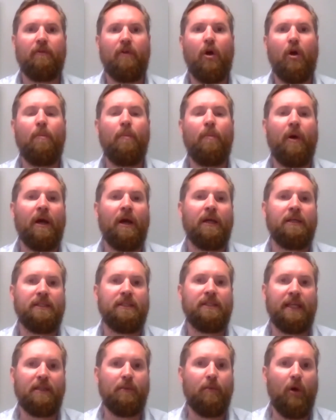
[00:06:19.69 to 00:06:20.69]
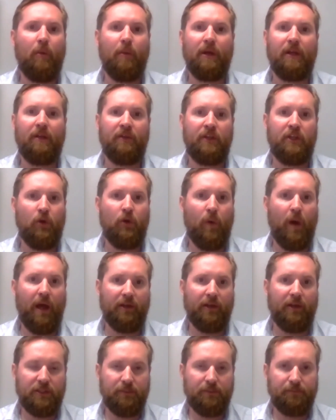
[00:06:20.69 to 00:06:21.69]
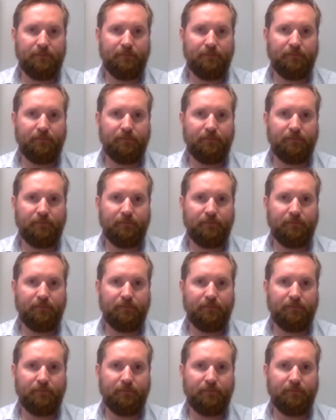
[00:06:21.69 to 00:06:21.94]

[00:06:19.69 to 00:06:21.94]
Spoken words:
of home buyers at the moment in the US,